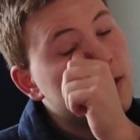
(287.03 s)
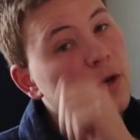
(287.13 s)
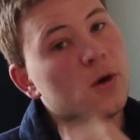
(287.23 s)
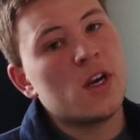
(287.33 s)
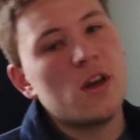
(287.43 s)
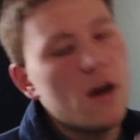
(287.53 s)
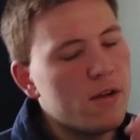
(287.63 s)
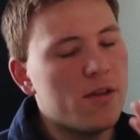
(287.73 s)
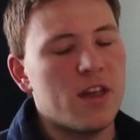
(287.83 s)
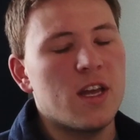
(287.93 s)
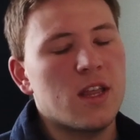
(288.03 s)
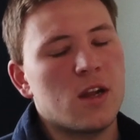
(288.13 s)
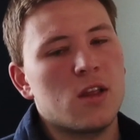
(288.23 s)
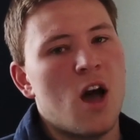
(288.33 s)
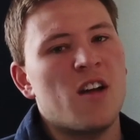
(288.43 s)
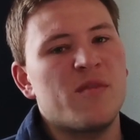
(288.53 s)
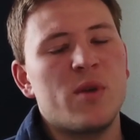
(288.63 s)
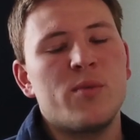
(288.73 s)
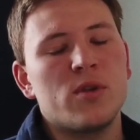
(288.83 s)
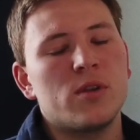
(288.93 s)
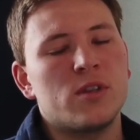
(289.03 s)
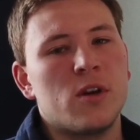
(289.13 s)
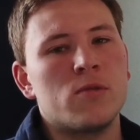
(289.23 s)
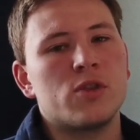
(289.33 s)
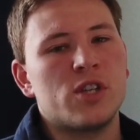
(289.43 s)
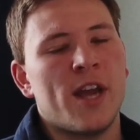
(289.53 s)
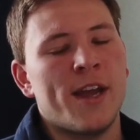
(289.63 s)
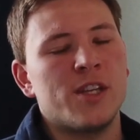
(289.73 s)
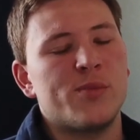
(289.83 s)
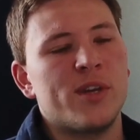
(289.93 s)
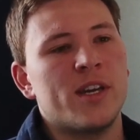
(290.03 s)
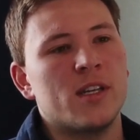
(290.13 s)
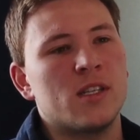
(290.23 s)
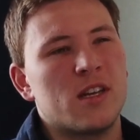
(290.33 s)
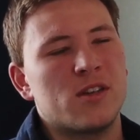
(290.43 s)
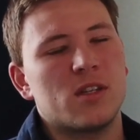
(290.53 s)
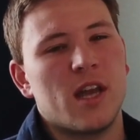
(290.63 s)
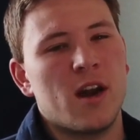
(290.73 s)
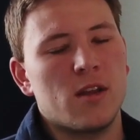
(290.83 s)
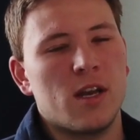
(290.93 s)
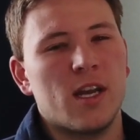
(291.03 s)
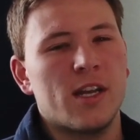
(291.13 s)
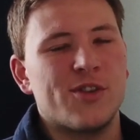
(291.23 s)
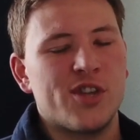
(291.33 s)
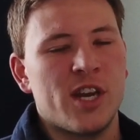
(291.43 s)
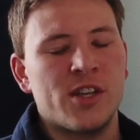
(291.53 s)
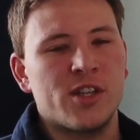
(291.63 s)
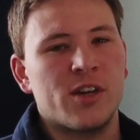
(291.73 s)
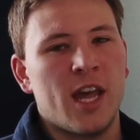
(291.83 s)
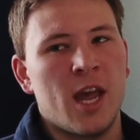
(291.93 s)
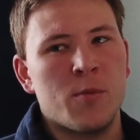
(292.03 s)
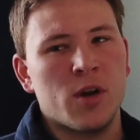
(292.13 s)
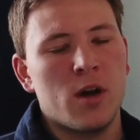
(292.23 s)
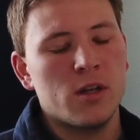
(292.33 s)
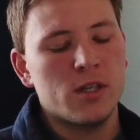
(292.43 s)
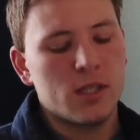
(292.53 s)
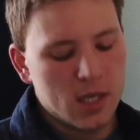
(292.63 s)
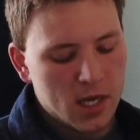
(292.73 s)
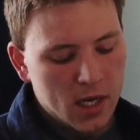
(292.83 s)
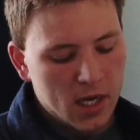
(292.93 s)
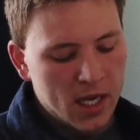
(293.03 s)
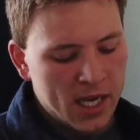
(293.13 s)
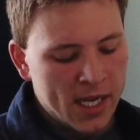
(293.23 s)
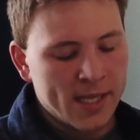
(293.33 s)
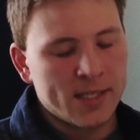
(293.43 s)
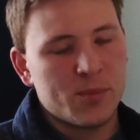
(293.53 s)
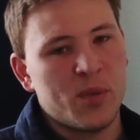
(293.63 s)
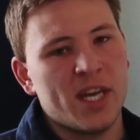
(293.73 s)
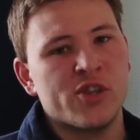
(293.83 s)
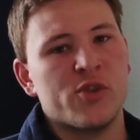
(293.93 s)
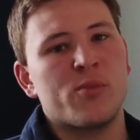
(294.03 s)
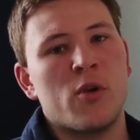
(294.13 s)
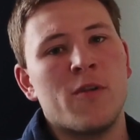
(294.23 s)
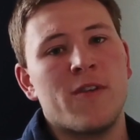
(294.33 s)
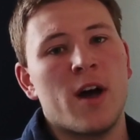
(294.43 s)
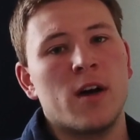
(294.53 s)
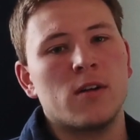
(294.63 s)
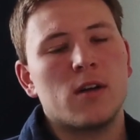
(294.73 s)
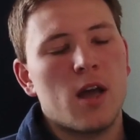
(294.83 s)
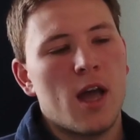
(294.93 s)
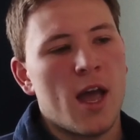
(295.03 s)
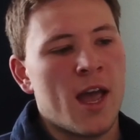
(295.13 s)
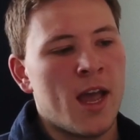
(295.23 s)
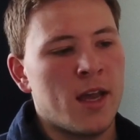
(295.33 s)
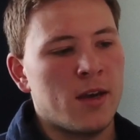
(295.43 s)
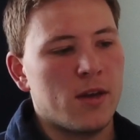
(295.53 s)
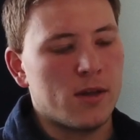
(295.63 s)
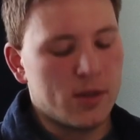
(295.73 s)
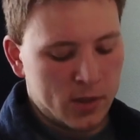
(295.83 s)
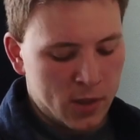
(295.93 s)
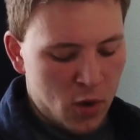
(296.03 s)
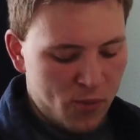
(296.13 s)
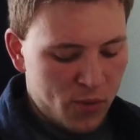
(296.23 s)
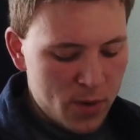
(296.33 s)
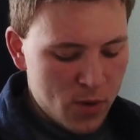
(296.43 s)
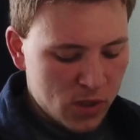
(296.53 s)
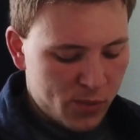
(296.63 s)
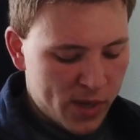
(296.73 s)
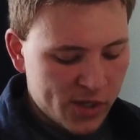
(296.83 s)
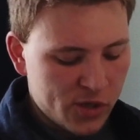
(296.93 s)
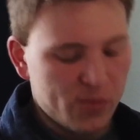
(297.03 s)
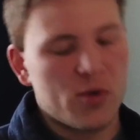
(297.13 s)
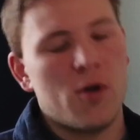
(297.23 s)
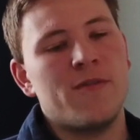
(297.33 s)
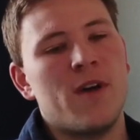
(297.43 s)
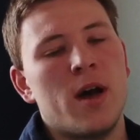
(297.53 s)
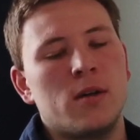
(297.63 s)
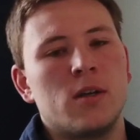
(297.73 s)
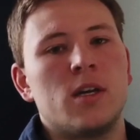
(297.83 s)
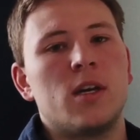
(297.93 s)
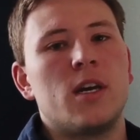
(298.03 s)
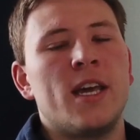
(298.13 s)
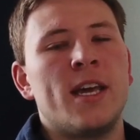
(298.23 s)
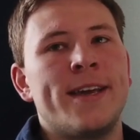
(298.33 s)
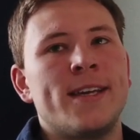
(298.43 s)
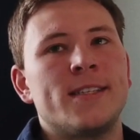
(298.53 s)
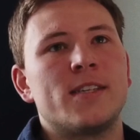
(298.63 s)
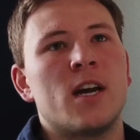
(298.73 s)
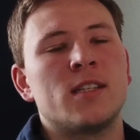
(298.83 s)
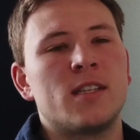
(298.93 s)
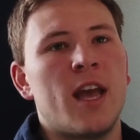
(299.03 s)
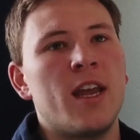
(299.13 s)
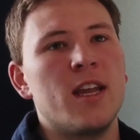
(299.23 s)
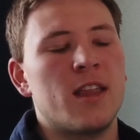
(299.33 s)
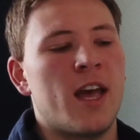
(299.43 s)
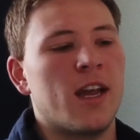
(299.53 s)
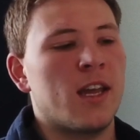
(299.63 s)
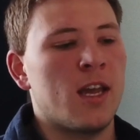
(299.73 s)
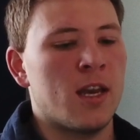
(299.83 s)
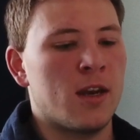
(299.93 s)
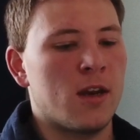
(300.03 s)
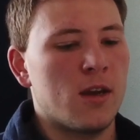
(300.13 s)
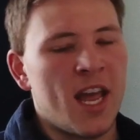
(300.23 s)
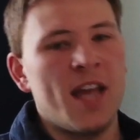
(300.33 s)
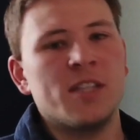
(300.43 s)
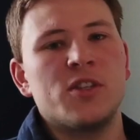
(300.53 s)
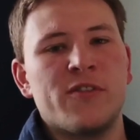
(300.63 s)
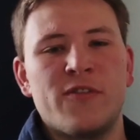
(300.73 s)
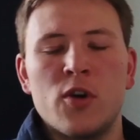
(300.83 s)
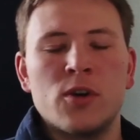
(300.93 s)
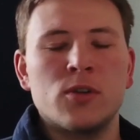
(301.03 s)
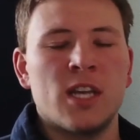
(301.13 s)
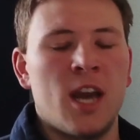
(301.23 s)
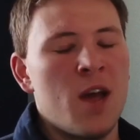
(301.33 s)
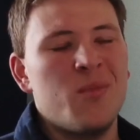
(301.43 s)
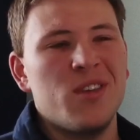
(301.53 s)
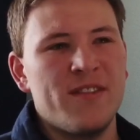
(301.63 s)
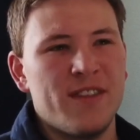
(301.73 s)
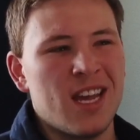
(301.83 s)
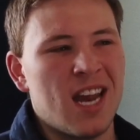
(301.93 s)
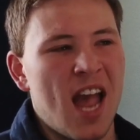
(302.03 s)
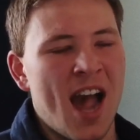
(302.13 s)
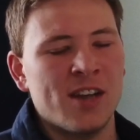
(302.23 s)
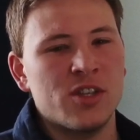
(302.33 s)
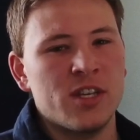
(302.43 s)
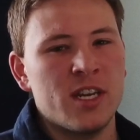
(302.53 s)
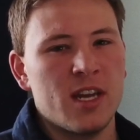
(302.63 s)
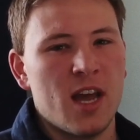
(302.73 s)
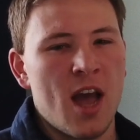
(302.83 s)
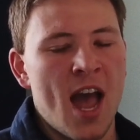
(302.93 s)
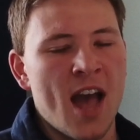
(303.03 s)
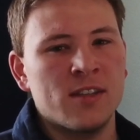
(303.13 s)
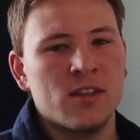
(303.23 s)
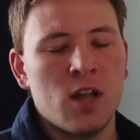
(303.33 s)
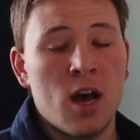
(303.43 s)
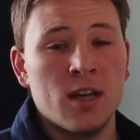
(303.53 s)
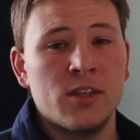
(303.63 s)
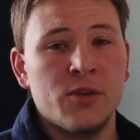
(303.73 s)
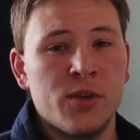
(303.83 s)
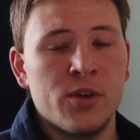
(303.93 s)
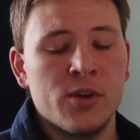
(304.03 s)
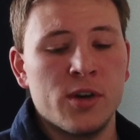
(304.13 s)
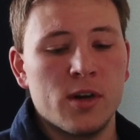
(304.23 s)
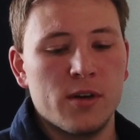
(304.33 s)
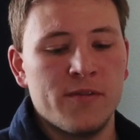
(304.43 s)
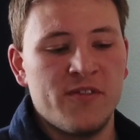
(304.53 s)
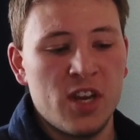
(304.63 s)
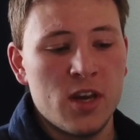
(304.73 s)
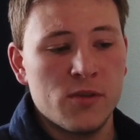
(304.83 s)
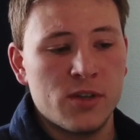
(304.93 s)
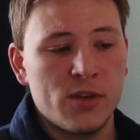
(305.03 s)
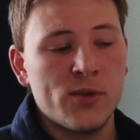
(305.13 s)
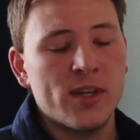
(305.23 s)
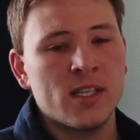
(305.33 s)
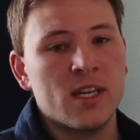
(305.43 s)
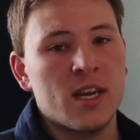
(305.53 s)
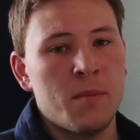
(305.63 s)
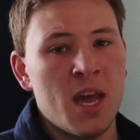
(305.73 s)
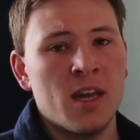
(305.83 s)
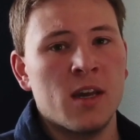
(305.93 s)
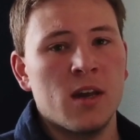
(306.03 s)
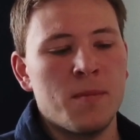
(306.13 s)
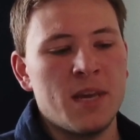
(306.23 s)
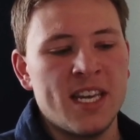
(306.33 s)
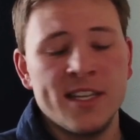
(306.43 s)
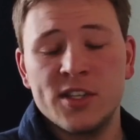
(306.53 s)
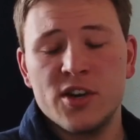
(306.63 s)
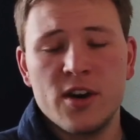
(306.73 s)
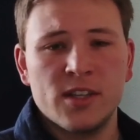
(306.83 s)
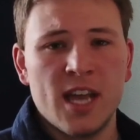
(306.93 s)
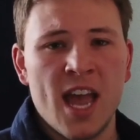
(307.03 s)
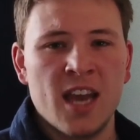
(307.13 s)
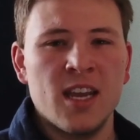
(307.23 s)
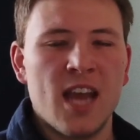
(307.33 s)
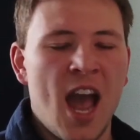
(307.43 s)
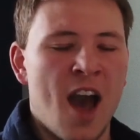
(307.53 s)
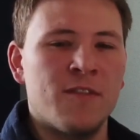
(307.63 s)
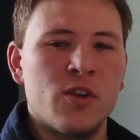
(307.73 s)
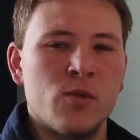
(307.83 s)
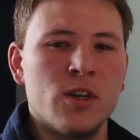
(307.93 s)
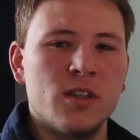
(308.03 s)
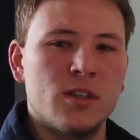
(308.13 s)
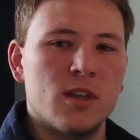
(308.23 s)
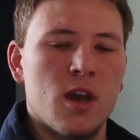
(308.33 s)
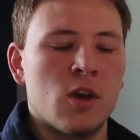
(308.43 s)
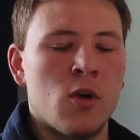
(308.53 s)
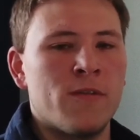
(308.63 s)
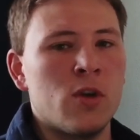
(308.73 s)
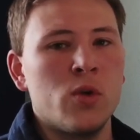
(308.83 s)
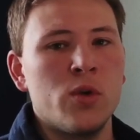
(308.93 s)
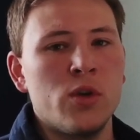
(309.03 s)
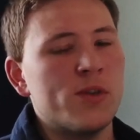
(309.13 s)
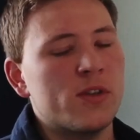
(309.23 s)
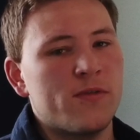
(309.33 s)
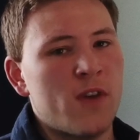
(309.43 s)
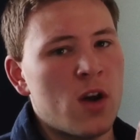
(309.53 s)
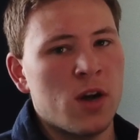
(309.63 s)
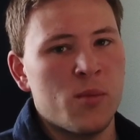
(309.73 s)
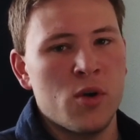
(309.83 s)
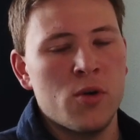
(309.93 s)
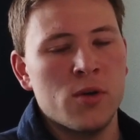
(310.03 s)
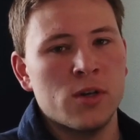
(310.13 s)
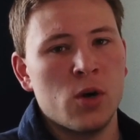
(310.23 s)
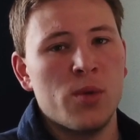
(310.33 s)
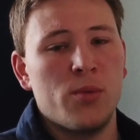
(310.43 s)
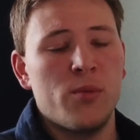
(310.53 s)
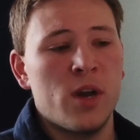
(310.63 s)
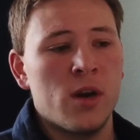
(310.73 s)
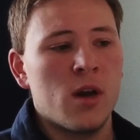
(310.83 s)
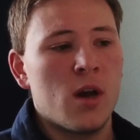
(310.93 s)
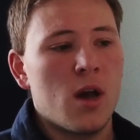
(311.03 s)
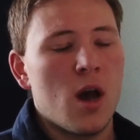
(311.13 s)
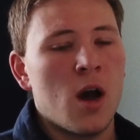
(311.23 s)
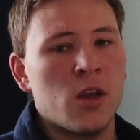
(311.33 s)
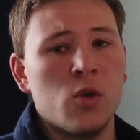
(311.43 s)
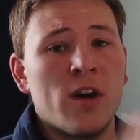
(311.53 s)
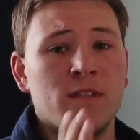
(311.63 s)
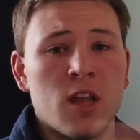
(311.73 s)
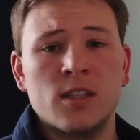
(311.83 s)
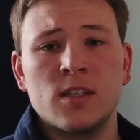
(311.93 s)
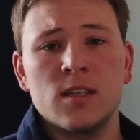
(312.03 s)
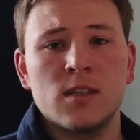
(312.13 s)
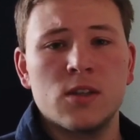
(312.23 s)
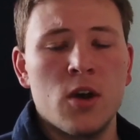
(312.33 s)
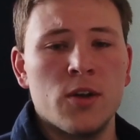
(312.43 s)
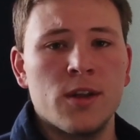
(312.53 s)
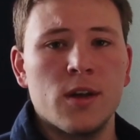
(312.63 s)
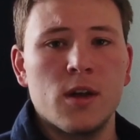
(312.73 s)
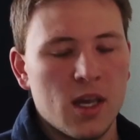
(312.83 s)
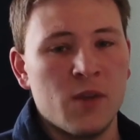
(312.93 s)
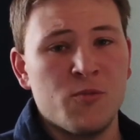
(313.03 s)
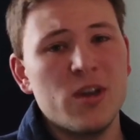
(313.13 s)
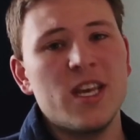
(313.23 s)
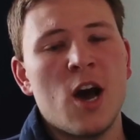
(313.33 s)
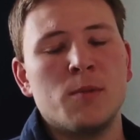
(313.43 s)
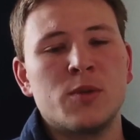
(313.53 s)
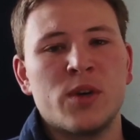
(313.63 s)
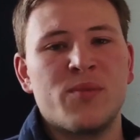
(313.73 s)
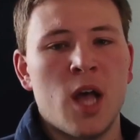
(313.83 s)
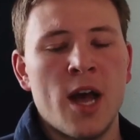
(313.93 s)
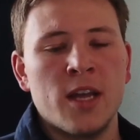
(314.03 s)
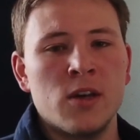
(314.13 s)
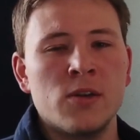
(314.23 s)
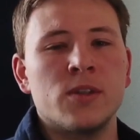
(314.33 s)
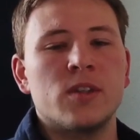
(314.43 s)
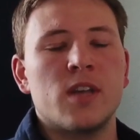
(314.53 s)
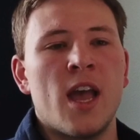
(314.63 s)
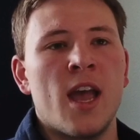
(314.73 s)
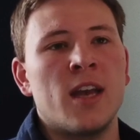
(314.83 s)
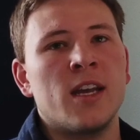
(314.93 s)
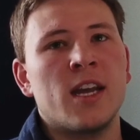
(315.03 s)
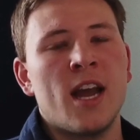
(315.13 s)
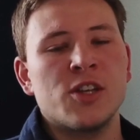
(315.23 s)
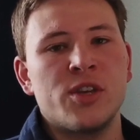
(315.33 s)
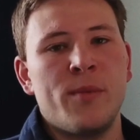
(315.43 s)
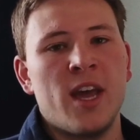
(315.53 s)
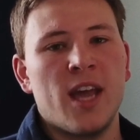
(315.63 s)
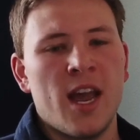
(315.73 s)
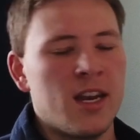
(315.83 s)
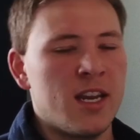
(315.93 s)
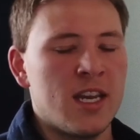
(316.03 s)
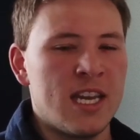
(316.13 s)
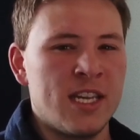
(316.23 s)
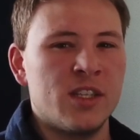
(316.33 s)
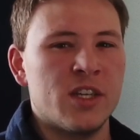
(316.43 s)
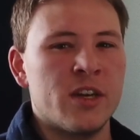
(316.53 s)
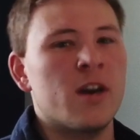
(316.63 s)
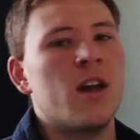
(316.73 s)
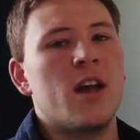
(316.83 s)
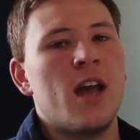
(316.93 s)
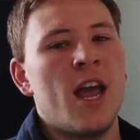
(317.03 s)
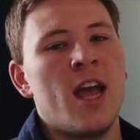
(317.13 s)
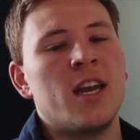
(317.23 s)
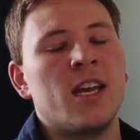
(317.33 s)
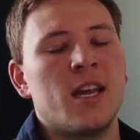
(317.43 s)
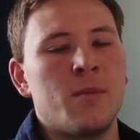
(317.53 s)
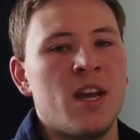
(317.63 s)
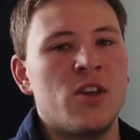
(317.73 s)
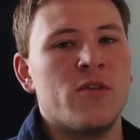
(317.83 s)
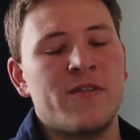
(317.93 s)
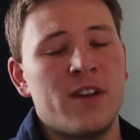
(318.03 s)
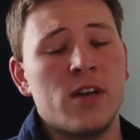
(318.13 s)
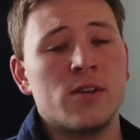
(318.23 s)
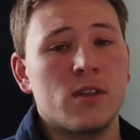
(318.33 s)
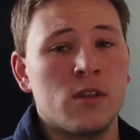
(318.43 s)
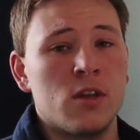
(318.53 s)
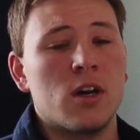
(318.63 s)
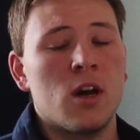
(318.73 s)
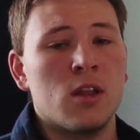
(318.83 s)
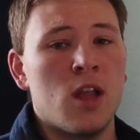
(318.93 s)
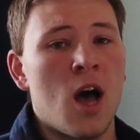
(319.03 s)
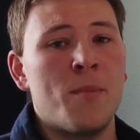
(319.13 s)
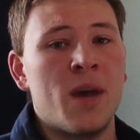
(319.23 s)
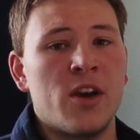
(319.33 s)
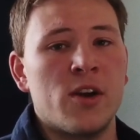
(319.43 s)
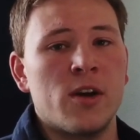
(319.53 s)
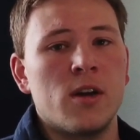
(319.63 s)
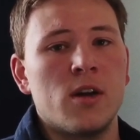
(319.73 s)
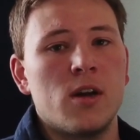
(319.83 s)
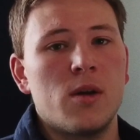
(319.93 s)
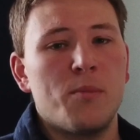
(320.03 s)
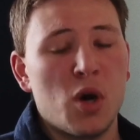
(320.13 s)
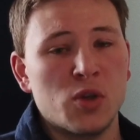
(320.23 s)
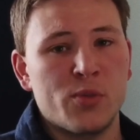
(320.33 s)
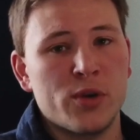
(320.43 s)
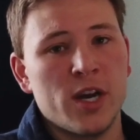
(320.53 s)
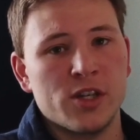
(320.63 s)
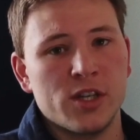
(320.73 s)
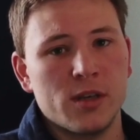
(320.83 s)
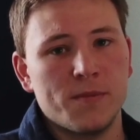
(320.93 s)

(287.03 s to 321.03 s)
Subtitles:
So another thing that a lot of people don't change because they're scared that it can change their camera colors is picture profile. And so pretty much picture profile is a setting that can enhance your photos, and I believe it actually adds a lot your video too, because it can make them easier to edit afterwards. So if you use Final Cut Pro or Adobe Premiere and you have LUTs installed, it really helps when applying those, and it can actually make editing easier, and it can make your videos look a lot better post-production.